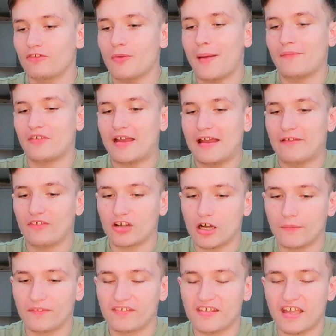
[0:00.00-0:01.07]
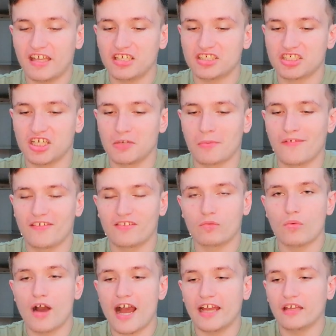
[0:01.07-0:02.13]
to him have a conversation with his
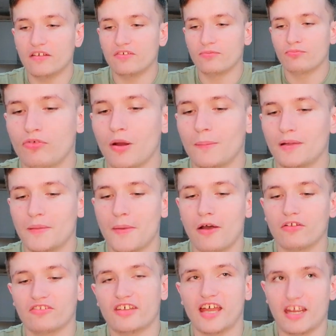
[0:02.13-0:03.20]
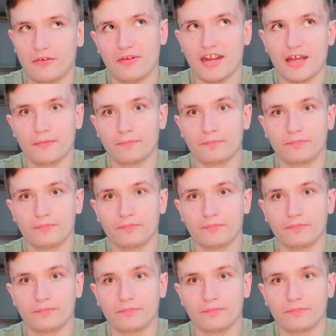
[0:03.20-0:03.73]
wife, probably about diarrhea.